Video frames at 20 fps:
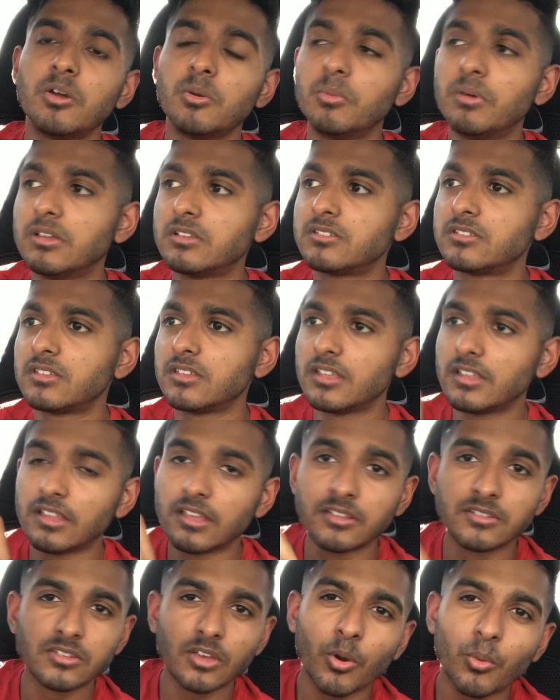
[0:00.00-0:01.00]
Whereas
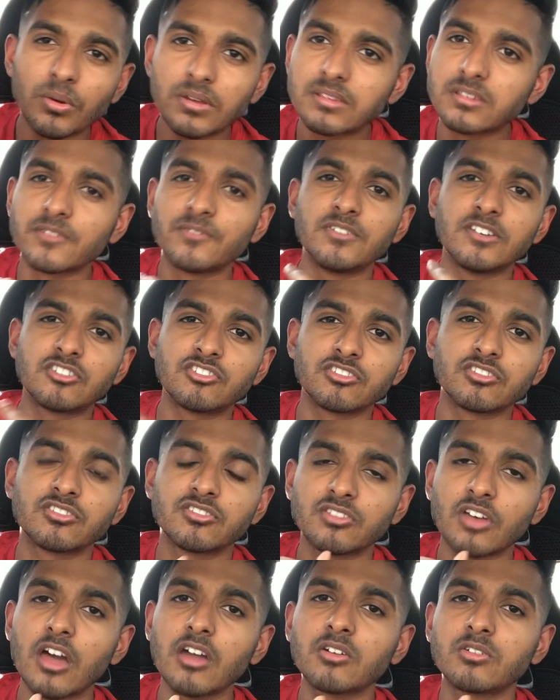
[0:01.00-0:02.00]
there's always a vicious
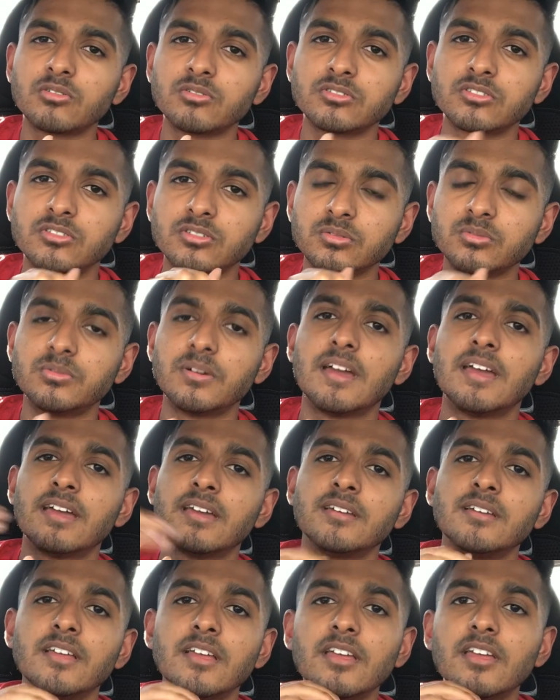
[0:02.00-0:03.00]
cycle to
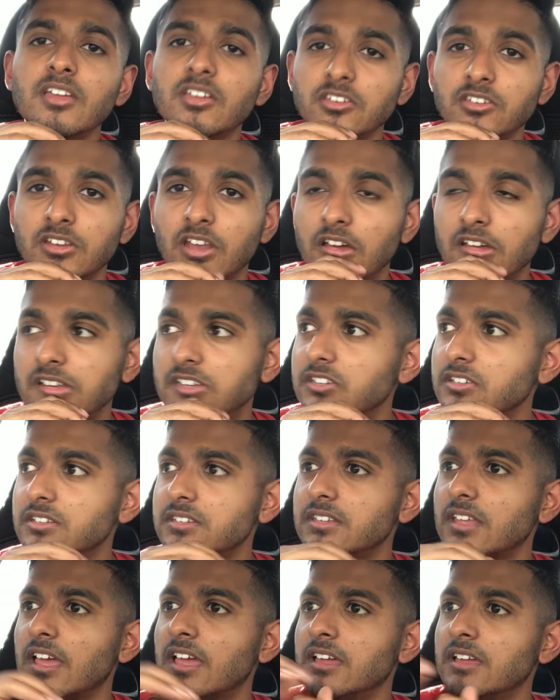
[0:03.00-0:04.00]
where, you know,
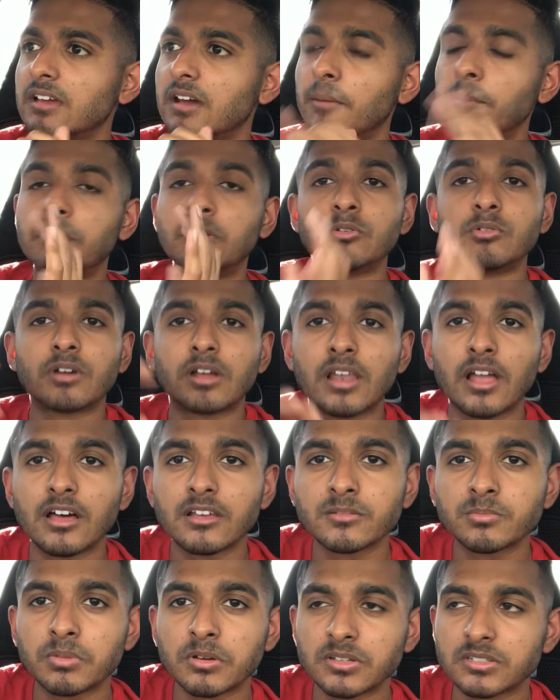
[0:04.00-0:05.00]
just say a middle
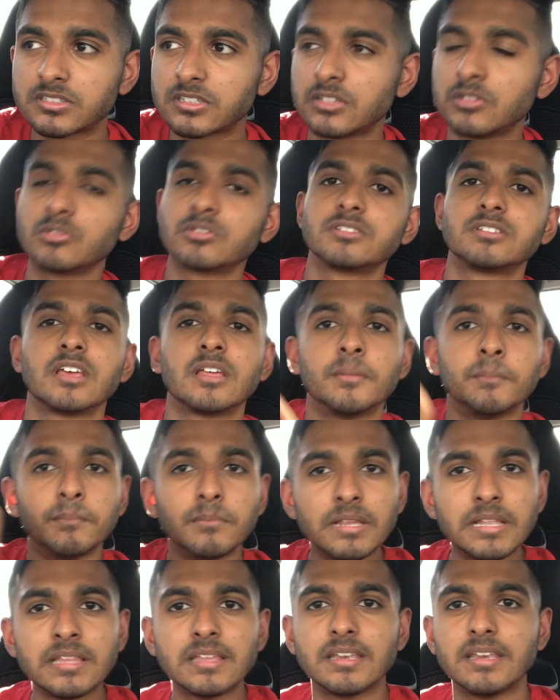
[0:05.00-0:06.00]
class person looks at a
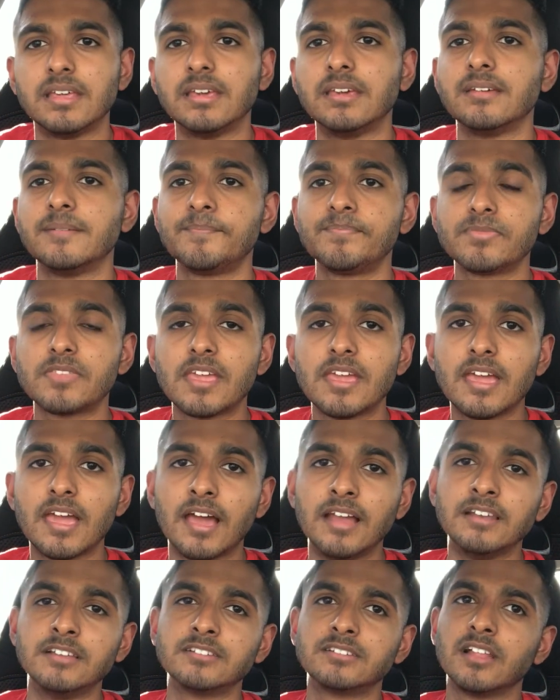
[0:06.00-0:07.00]
millionaire
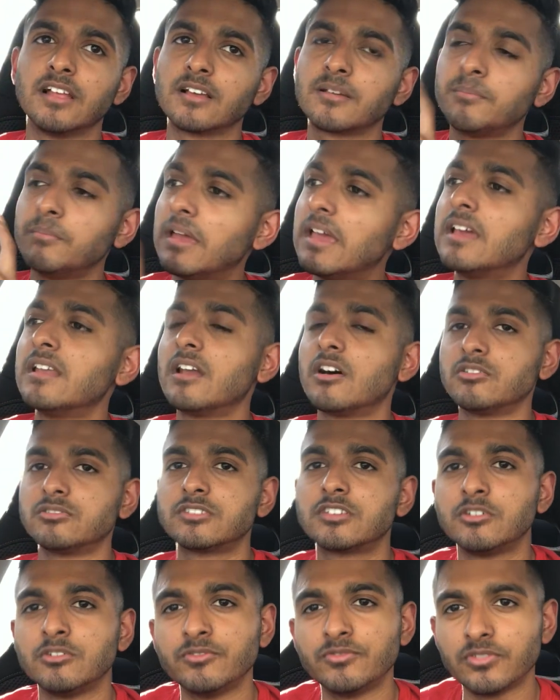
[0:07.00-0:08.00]
and is like, man, I
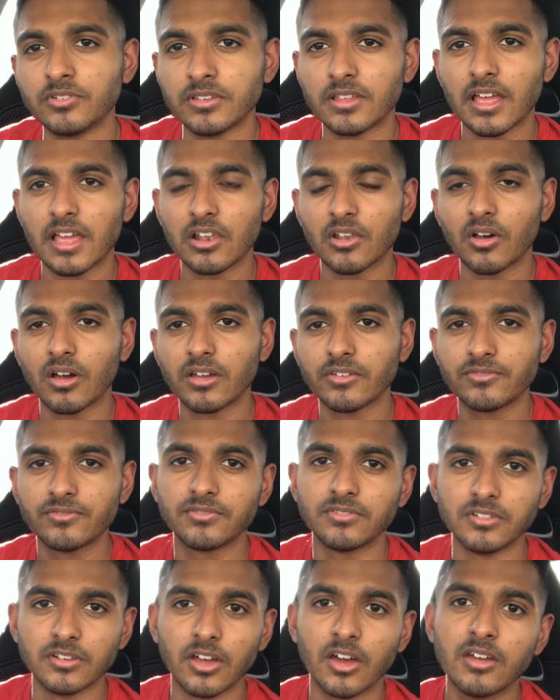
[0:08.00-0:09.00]
would kill for that
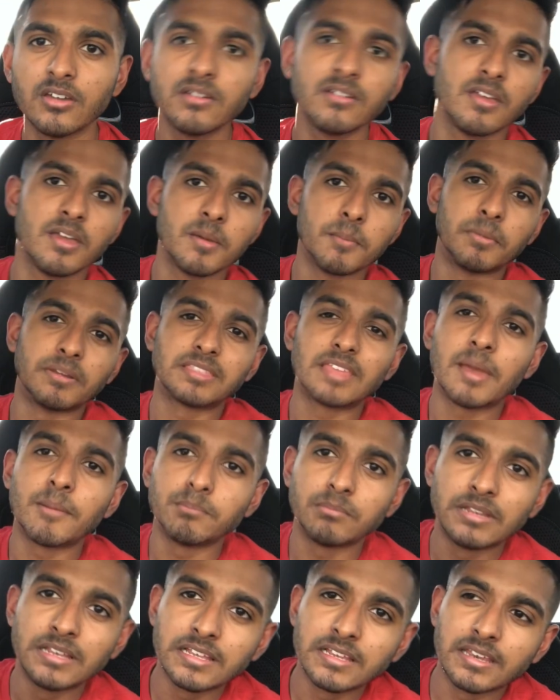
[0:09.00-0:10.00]
life, you know. But that
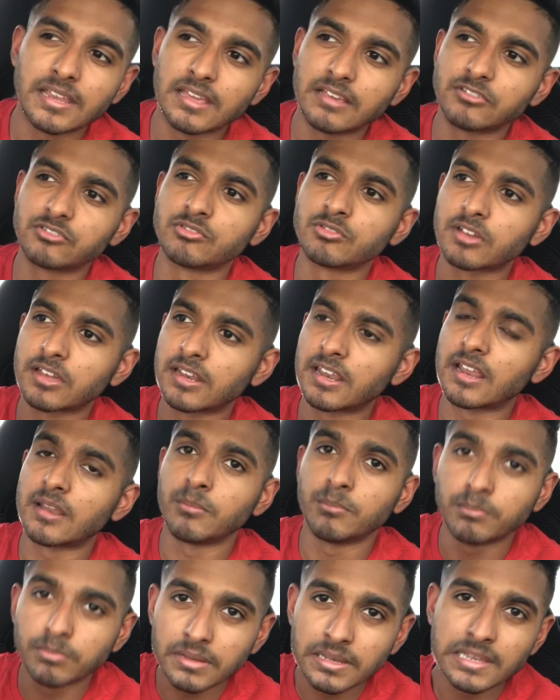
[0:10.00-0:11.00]
millionaire is looking at
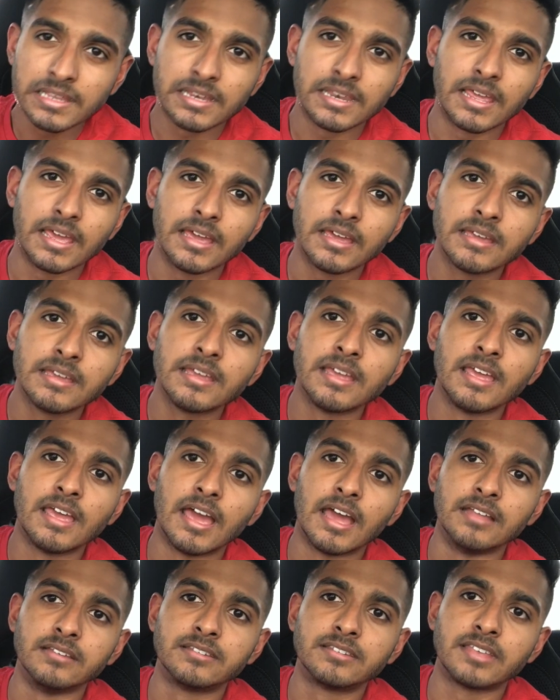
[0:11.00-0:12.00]
a billionaire
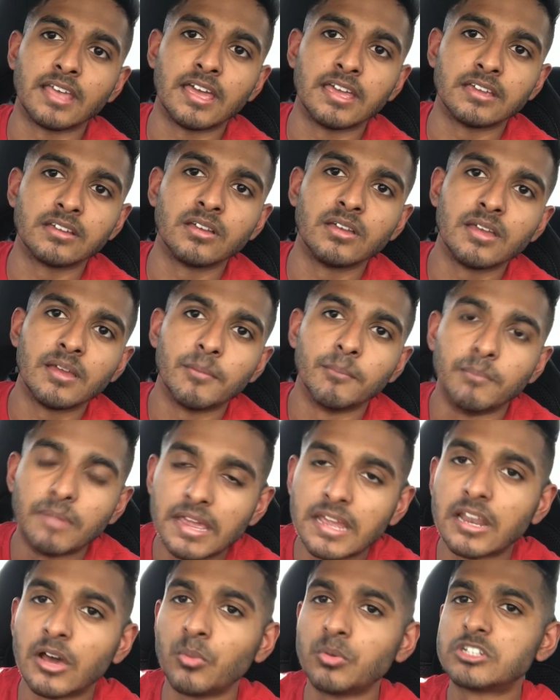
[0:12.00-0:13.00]
and saying,
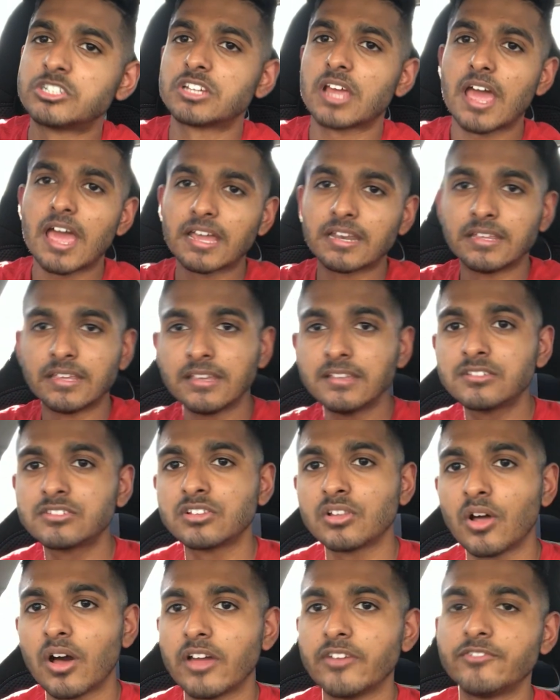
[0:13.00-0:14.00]
man, I wish I had
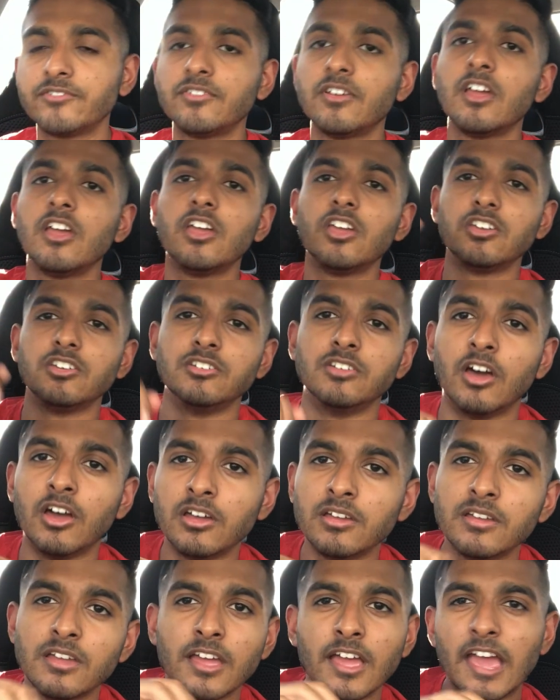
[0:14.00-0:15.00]
his life, you
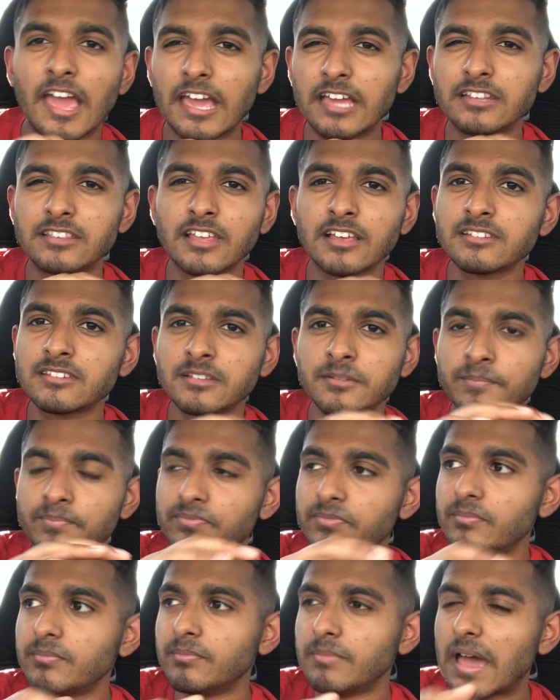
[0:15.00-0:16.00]
know. It doesn't
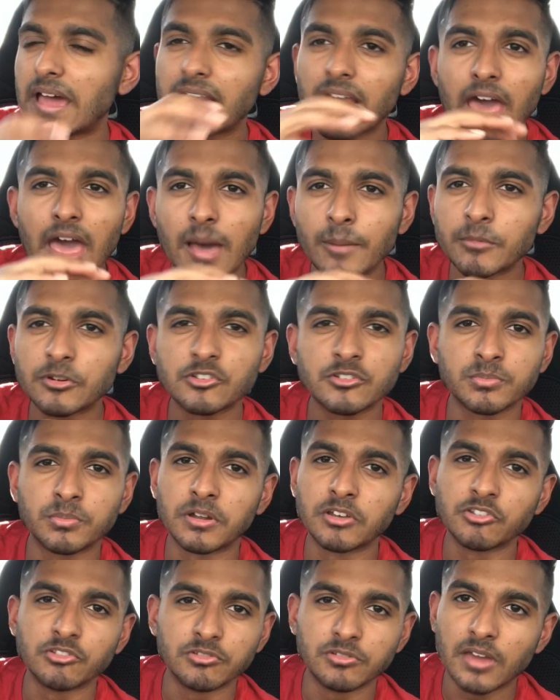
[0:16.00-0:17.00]
matter how much
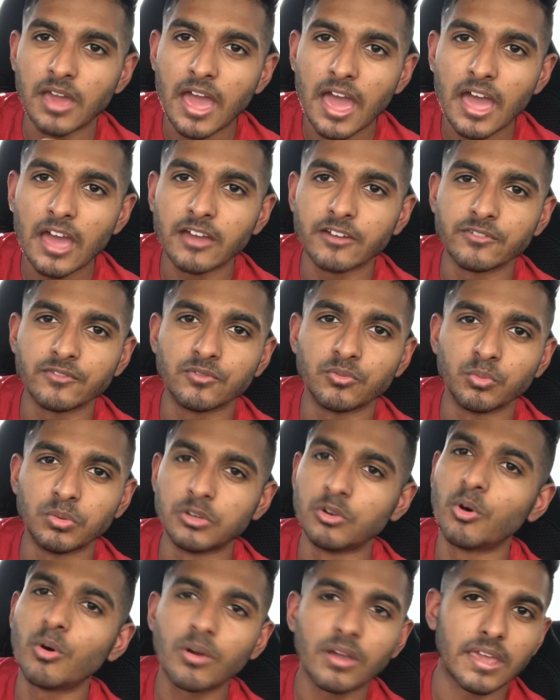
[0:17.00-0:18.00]
money you have,
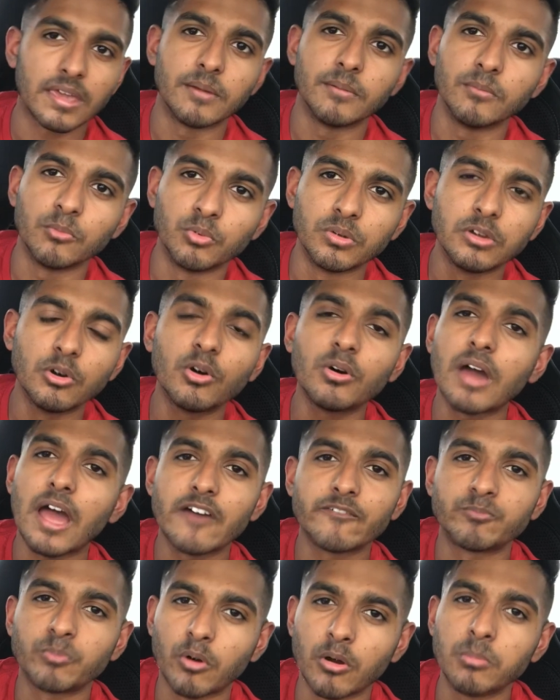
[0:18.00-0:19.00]
we all get, we all
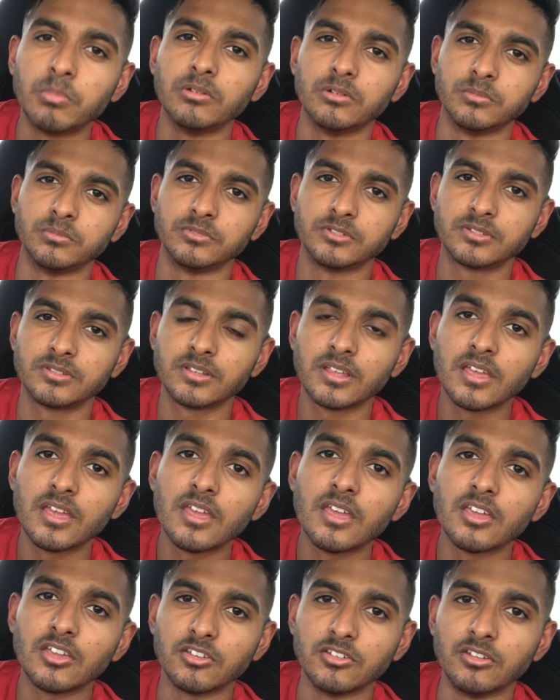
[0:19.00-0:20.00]
have problems,
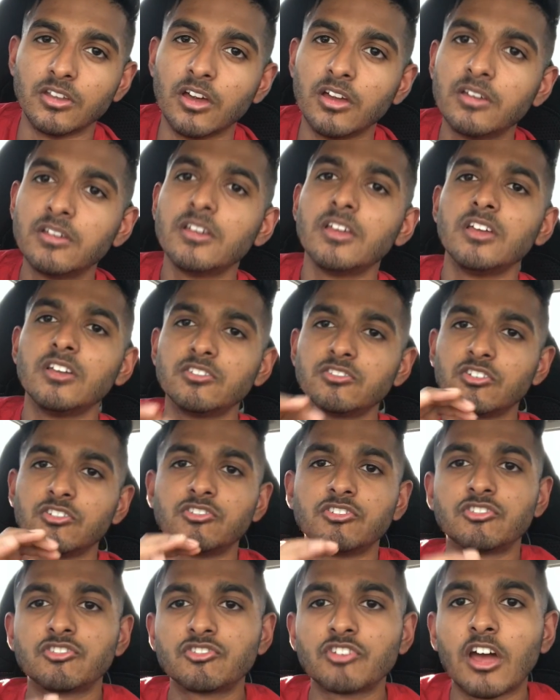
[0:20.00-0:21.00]
you know. So
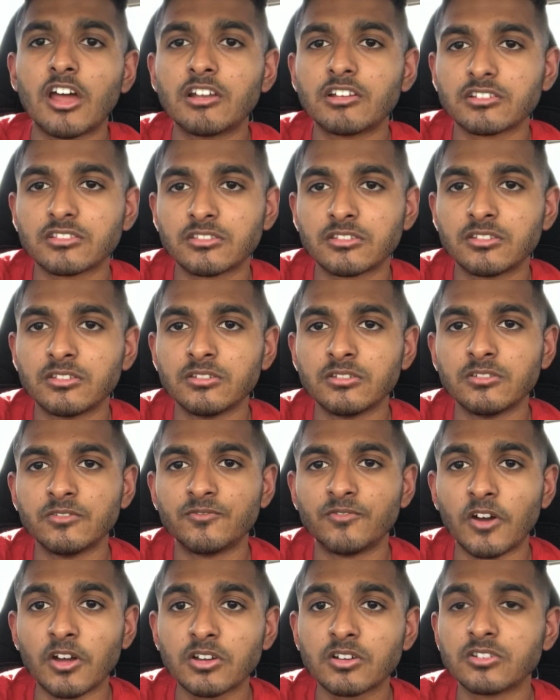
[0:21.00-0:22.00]
just try not to
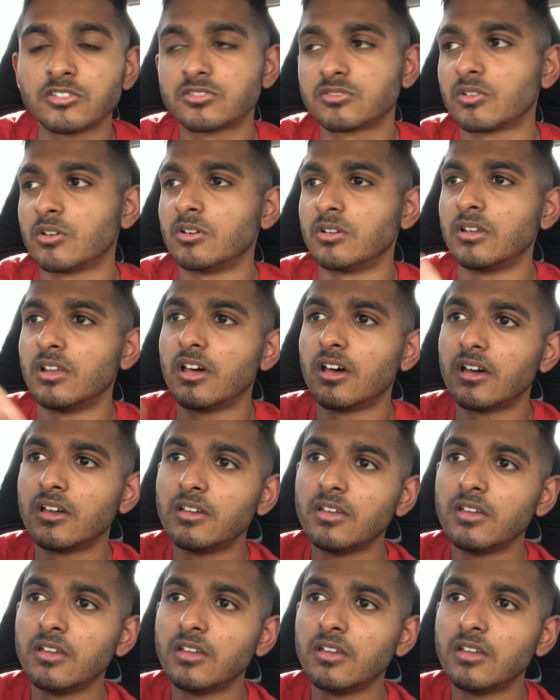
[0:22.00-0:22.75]
focus on